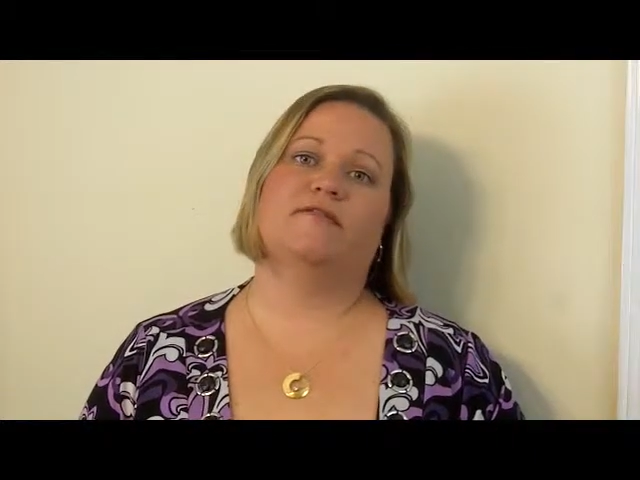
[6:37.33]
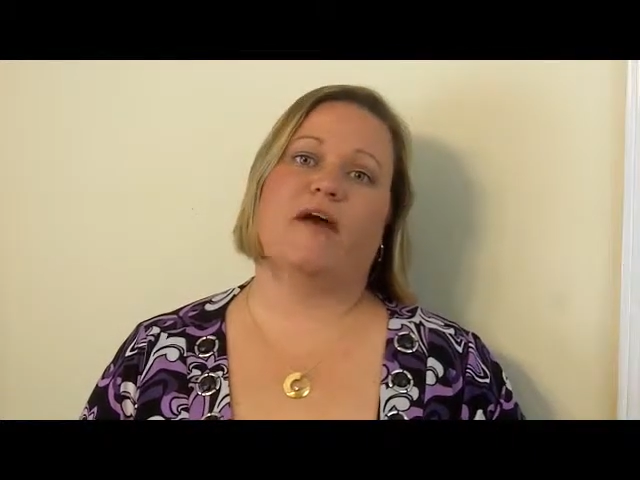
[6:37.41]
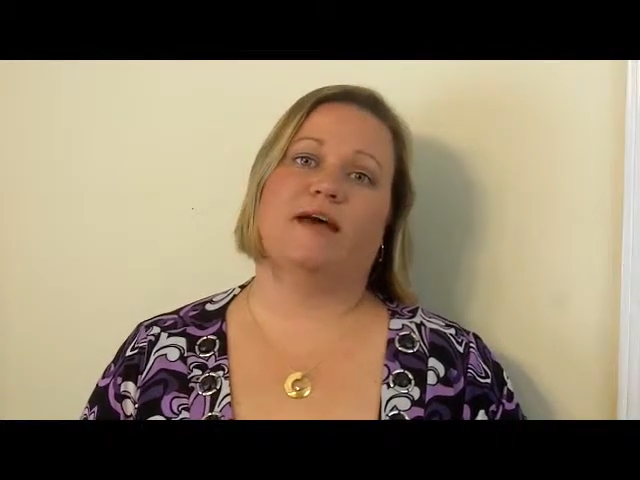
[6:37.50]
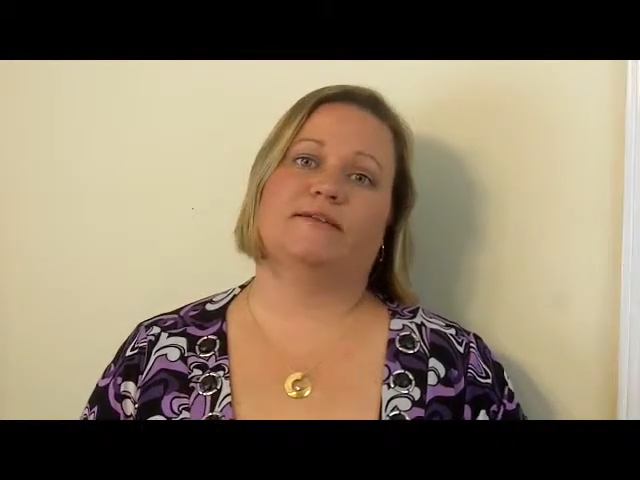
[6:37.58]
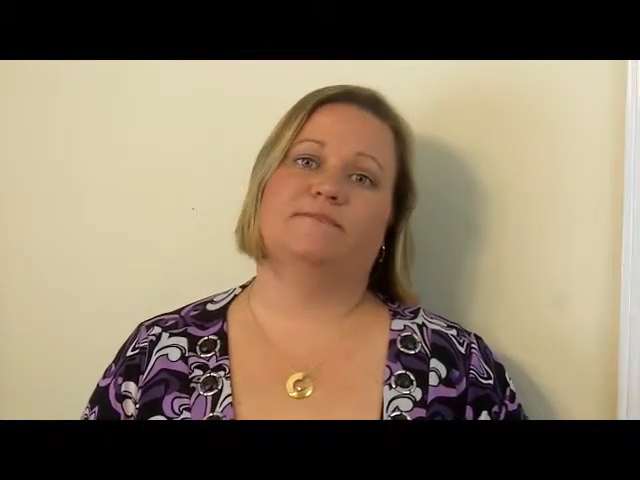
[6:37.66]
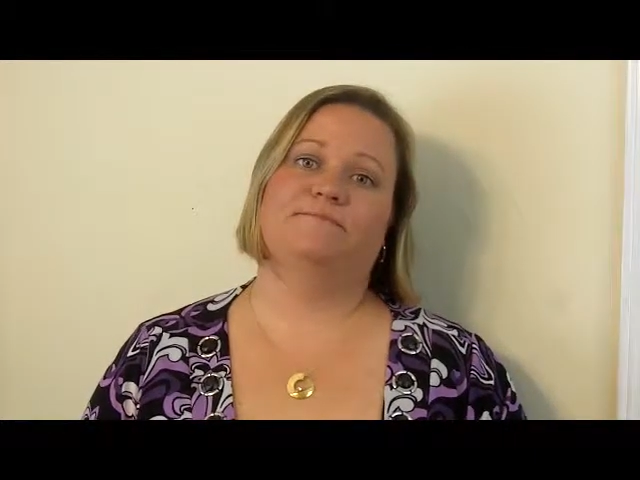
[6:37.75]

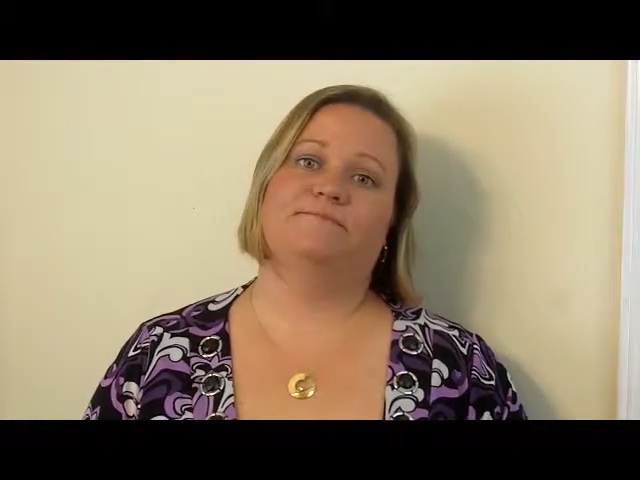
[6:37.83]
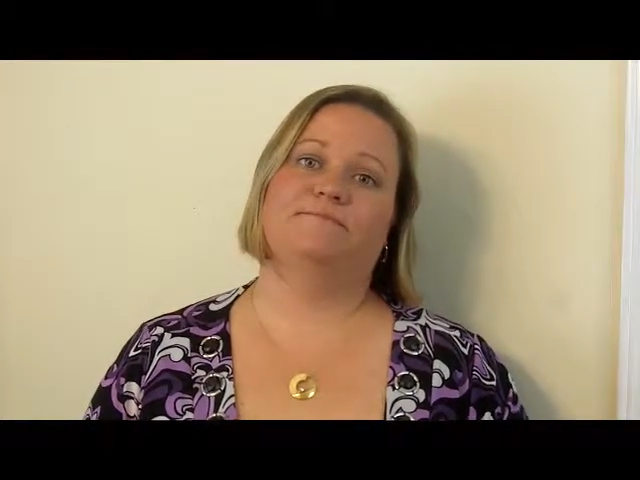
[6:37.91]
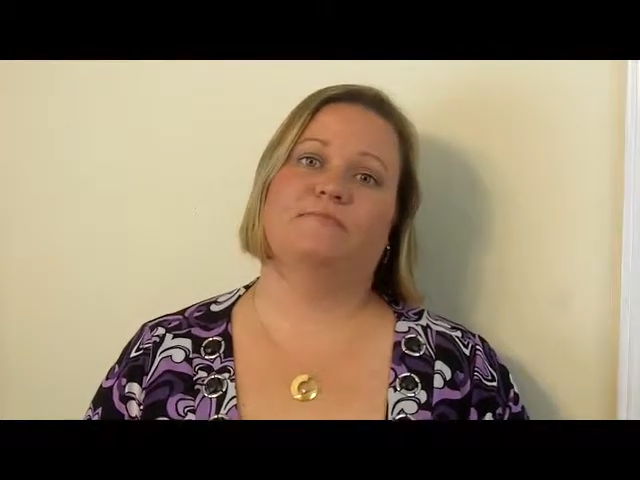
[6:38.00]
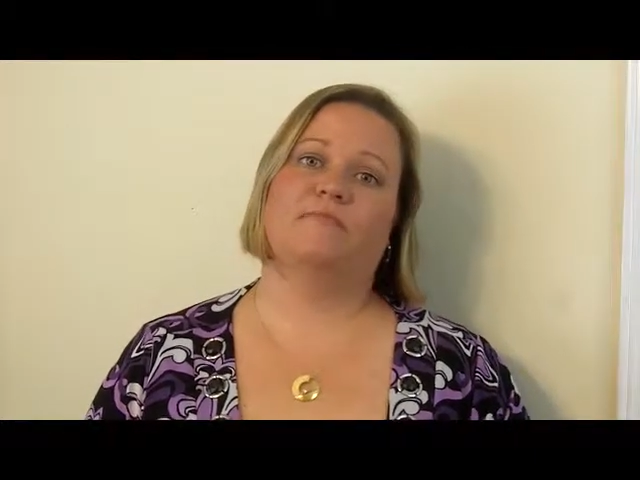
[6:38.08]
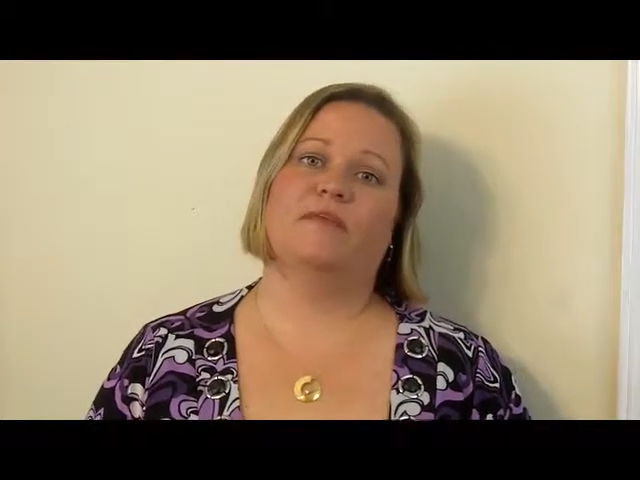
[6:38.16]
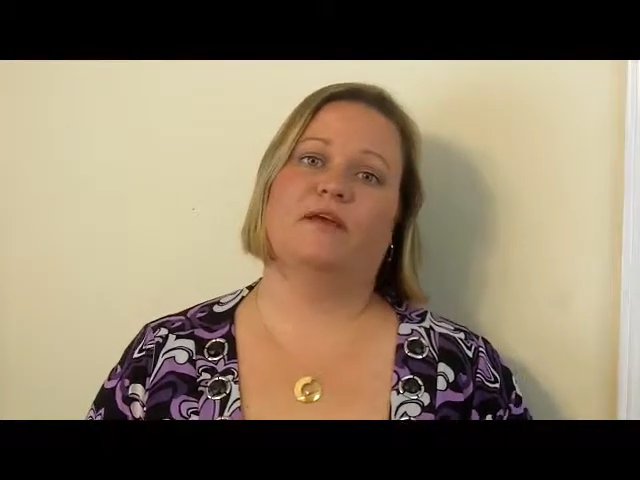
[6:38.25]
fat.
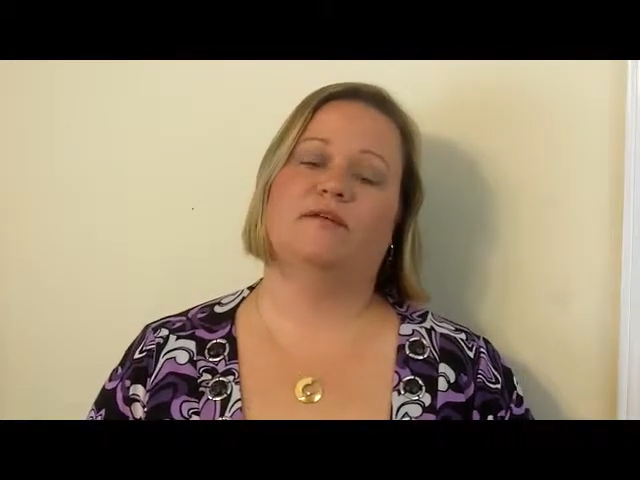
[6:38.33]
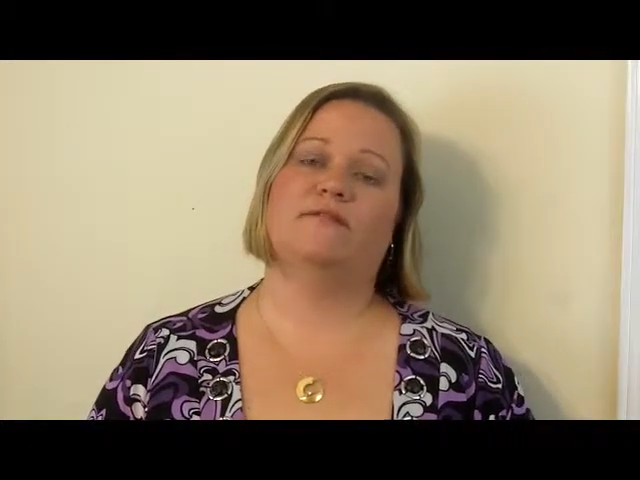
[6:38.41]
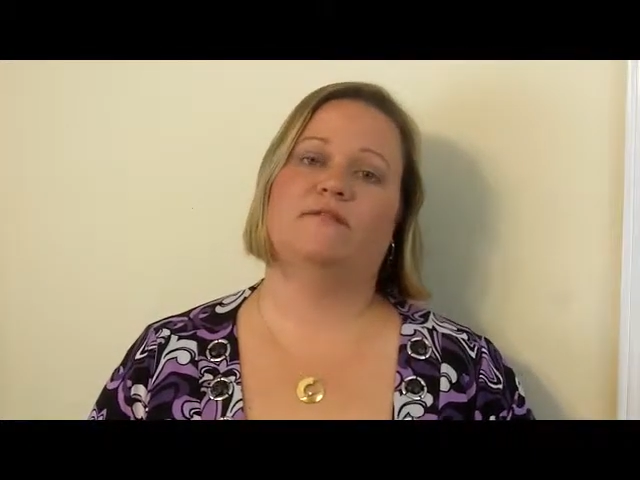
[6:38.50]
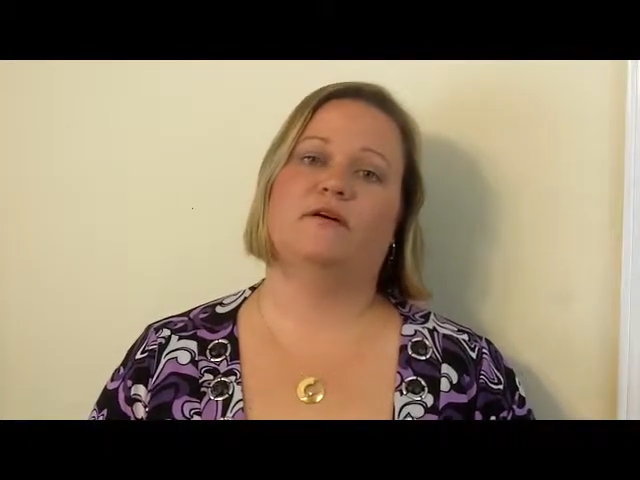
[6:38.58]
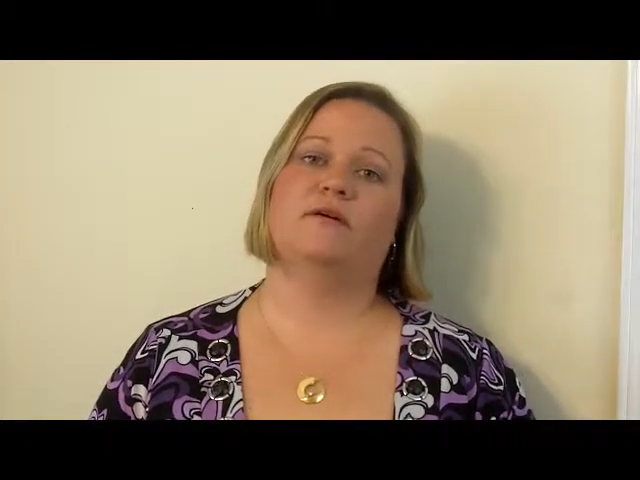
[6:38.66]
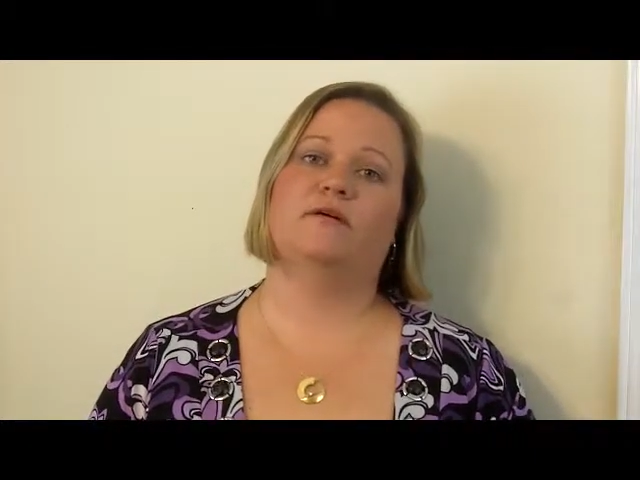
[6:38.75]

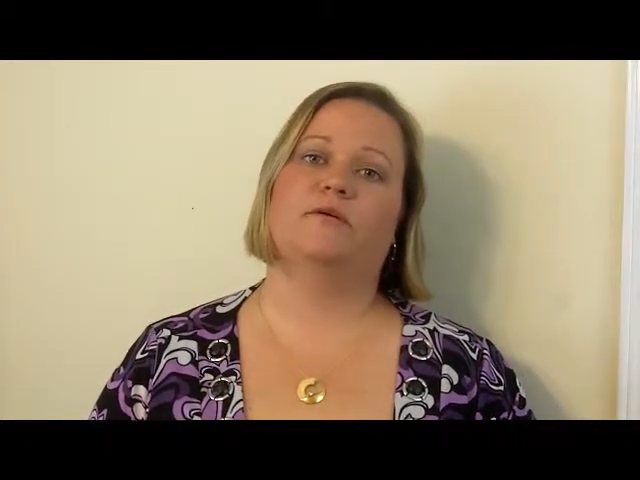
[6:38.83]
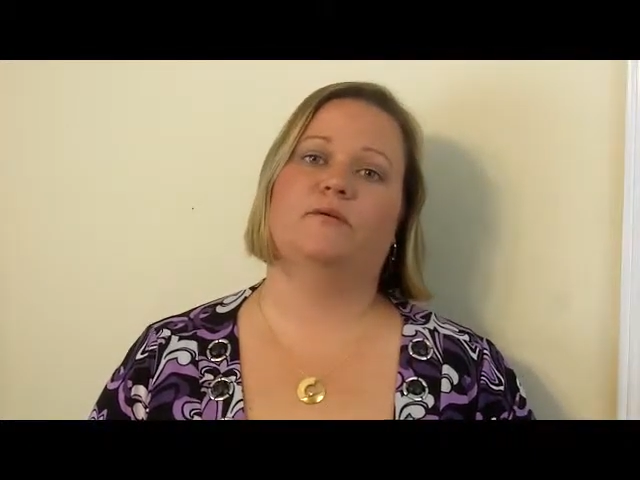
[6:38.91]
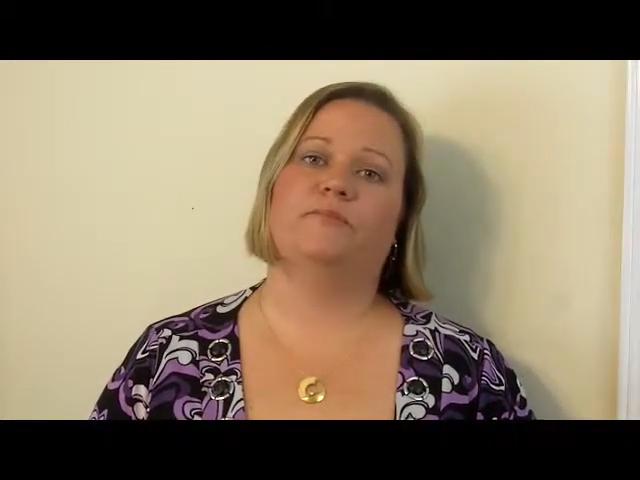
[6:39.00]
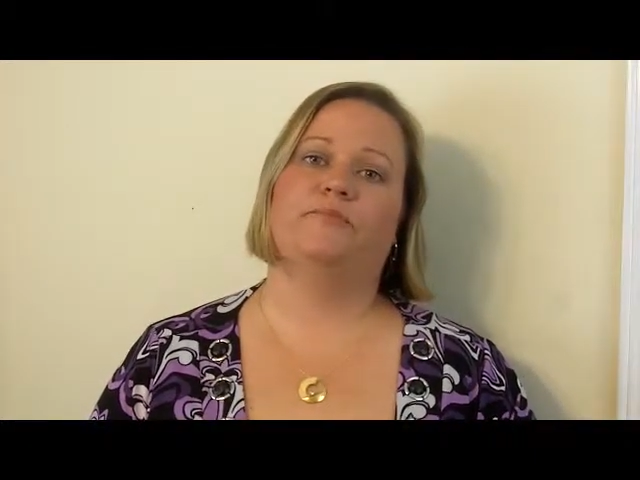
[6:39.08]
So